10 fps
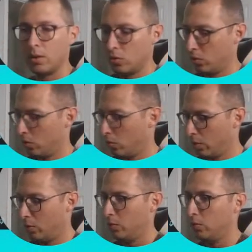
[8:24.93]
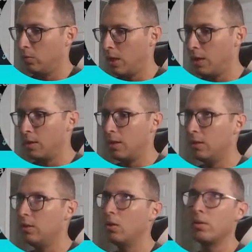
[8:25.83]
So we're going to do that.
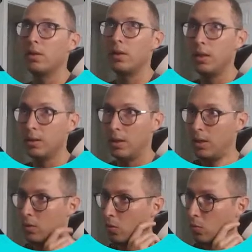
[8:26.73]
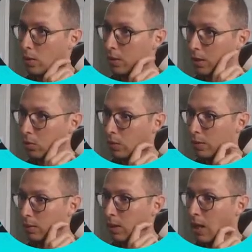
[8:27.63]
And the other thing that I always like to
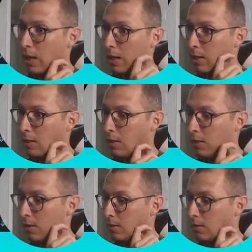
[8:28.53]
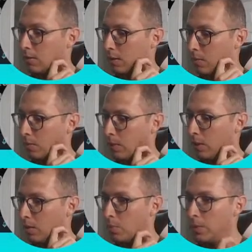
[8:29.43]
install is
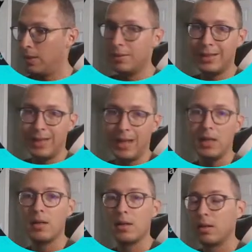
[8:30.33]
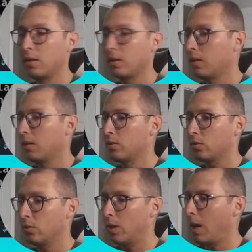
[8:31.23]
PHPStan,
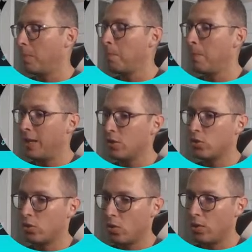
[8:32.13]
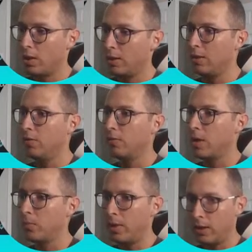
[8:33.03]
so that I make sure that if
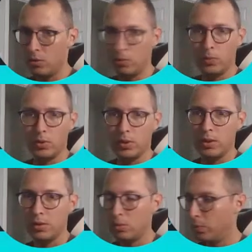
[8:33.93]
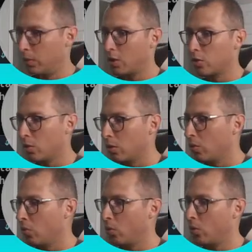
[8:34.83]
I'm ready to push this to production,
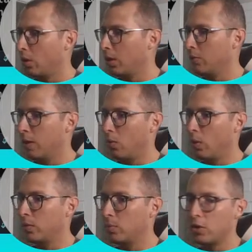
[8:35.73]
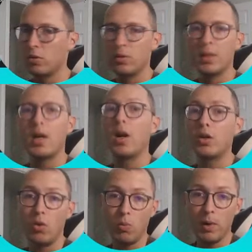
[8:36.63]
or if I want to make sure that there are
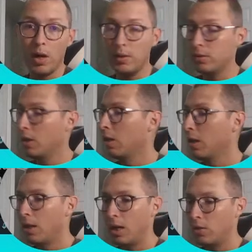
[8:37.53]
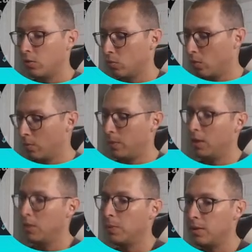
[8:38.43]
no bugs, I just run
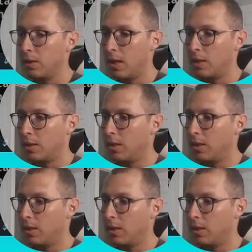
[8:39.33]
PHPStan